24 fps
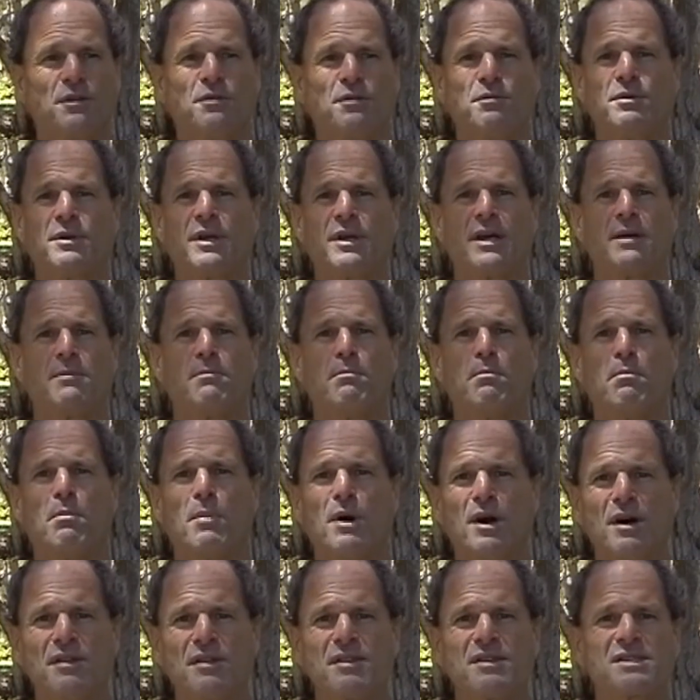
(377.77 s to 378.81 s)
You get
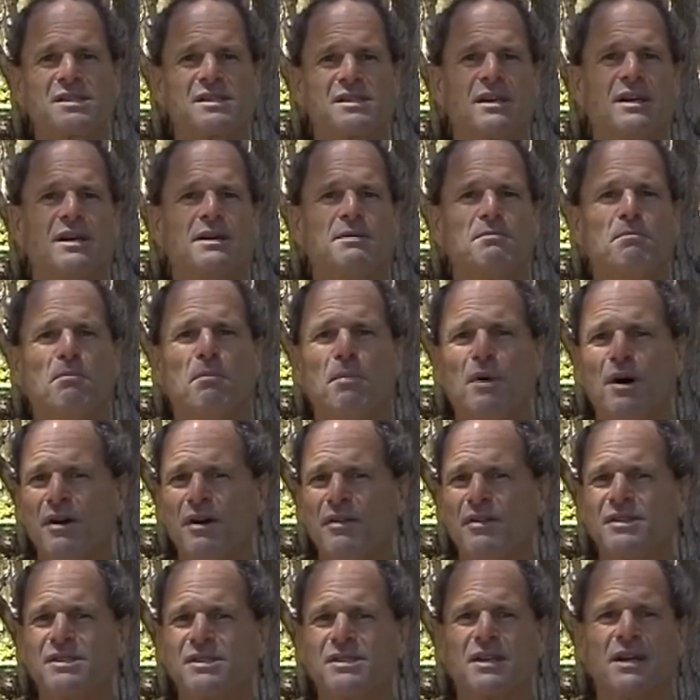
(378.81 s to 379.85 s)
months and
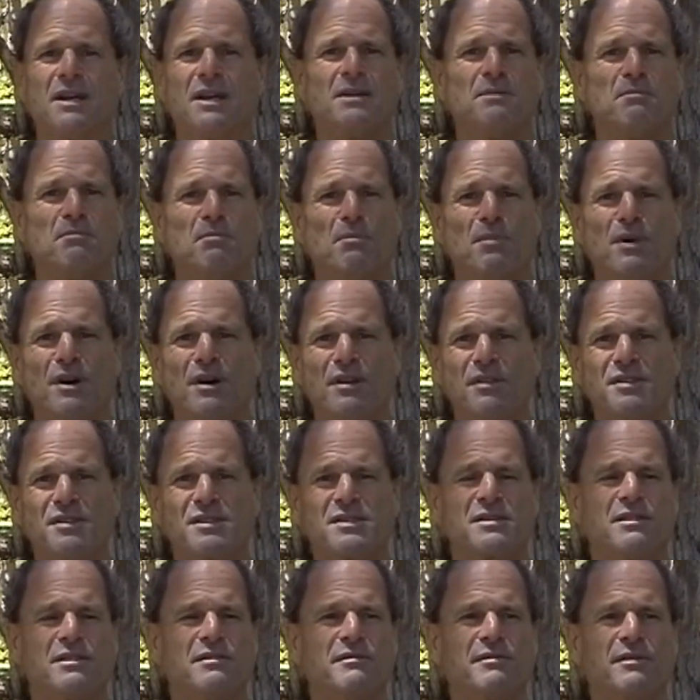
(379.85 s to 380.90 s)
months and
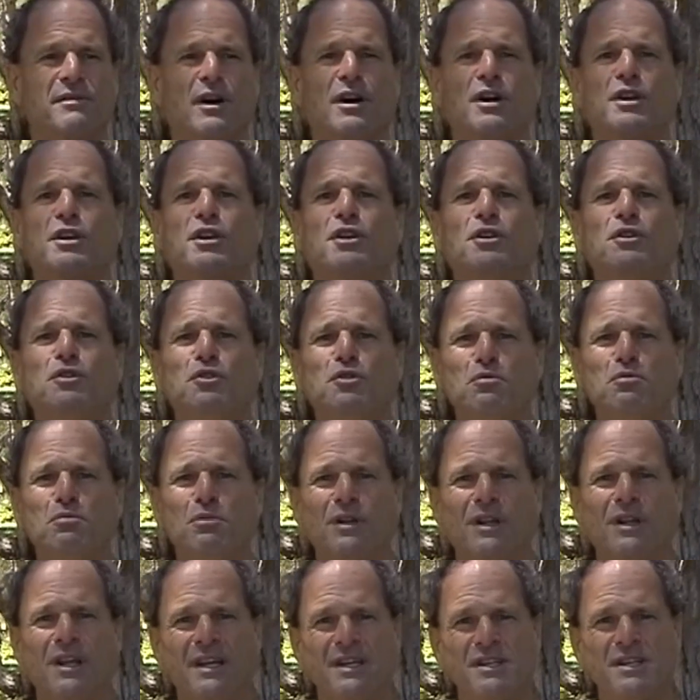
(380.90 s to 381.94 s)
months of
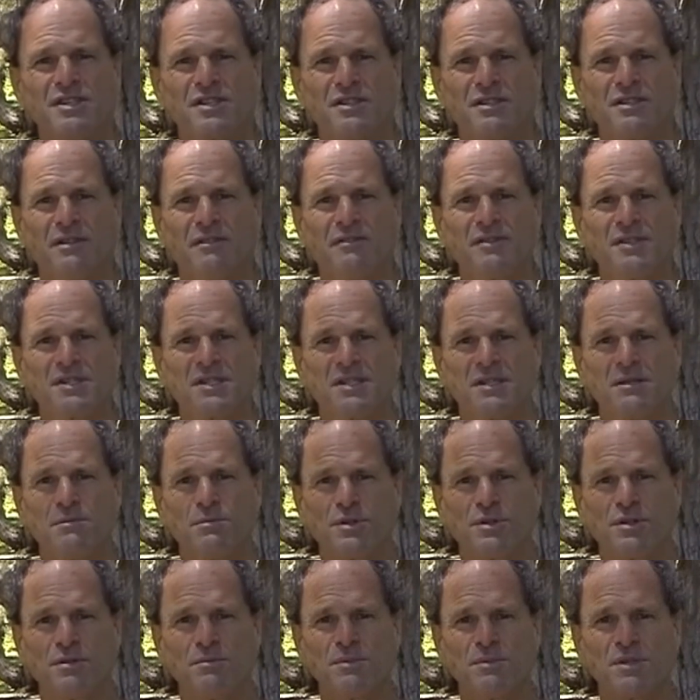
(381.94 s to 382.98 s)
accumulation of
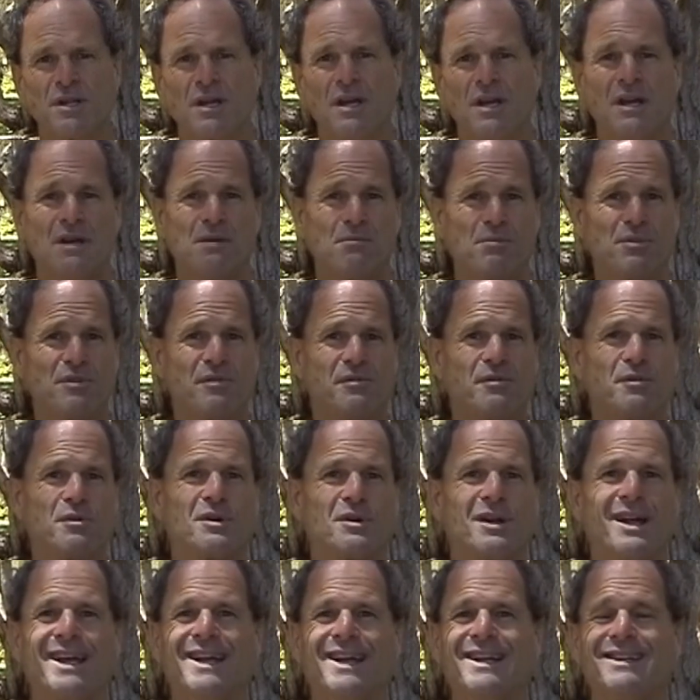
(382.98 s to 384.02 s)
symptoms
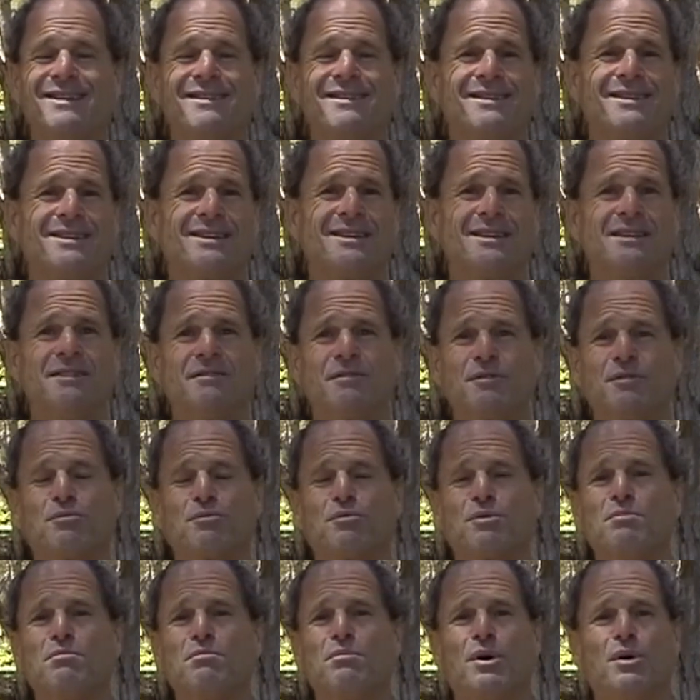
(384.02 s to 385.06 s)
before anything even
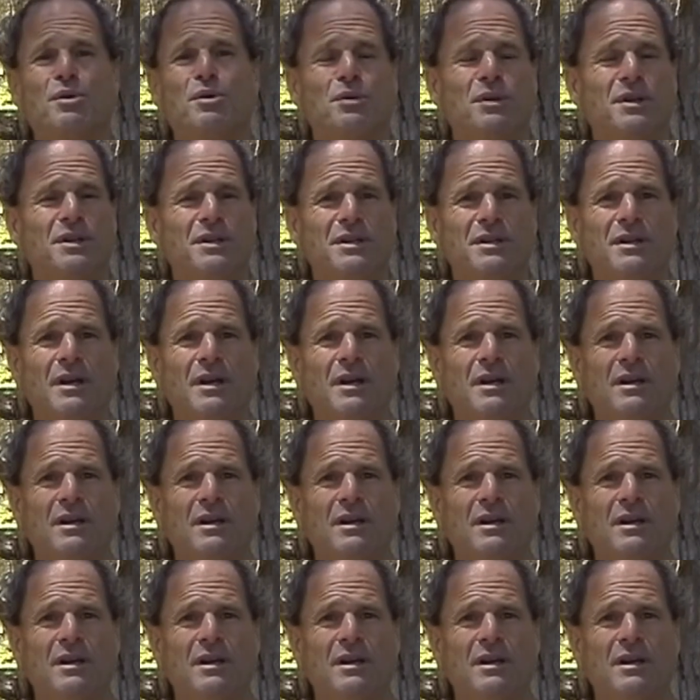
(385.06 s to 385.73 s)
remotely